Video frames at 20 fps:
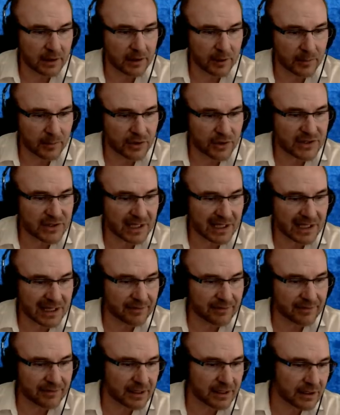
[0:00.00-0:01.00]
Numbers
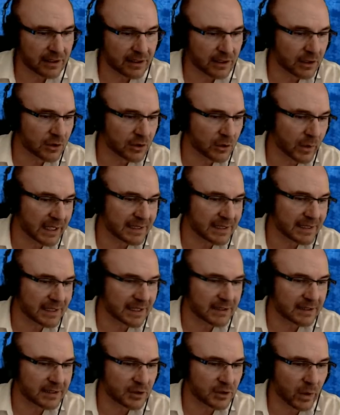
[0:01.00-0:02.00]
eleven,
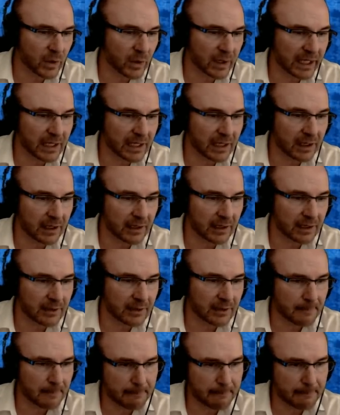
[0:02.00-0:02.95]
twenty-six to twenty-nine.